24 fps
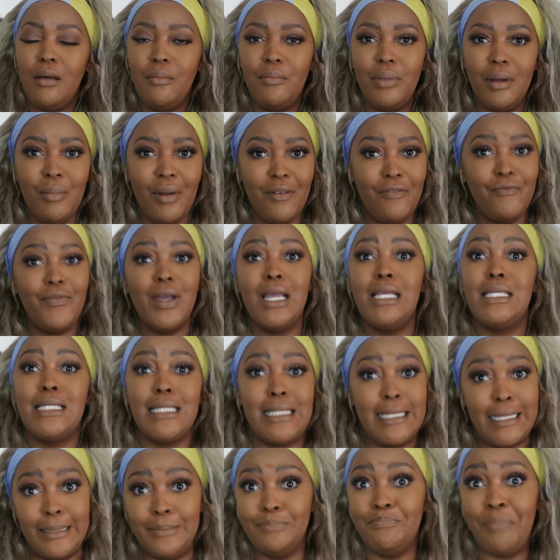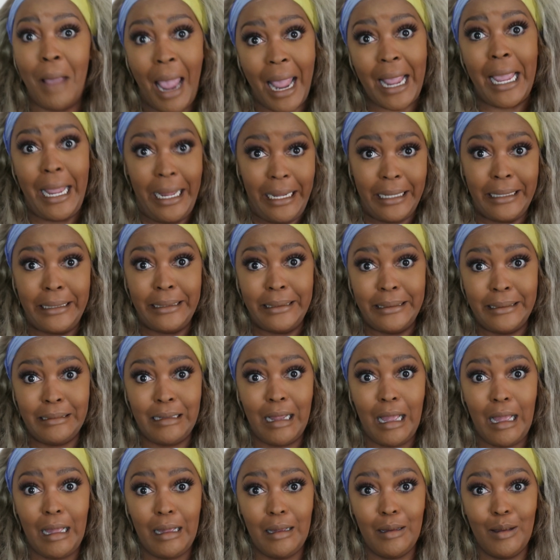but my face is still banging.
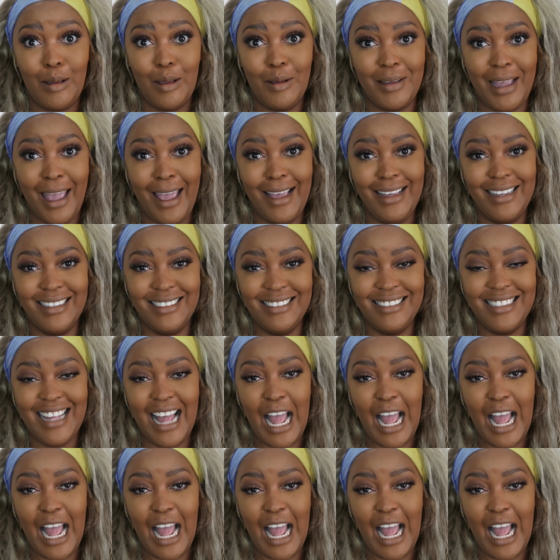Okay.